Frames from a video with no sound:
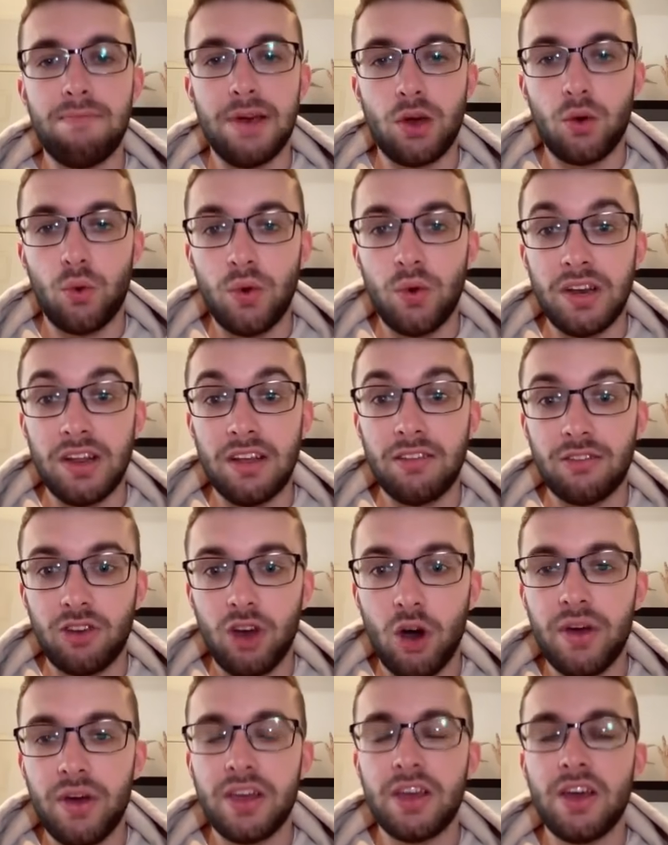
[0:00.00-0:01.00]
Bitcoin is
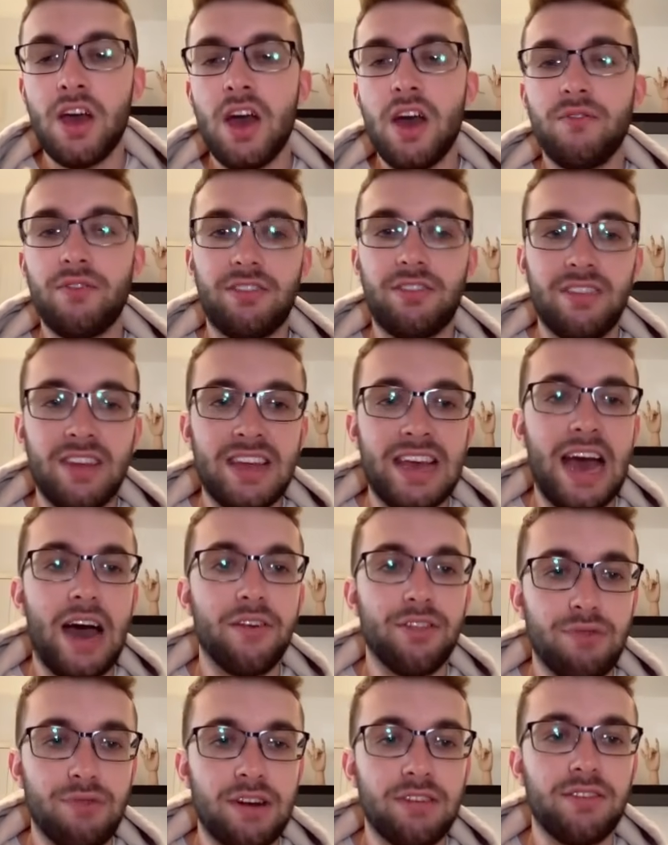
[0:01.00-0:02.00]
going for seeing
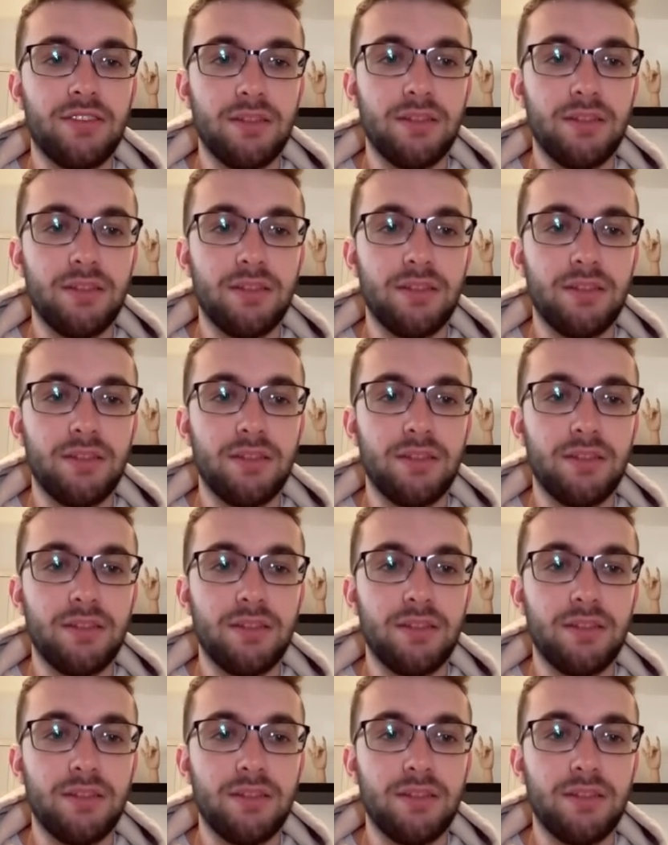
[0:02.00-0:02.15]
how the rest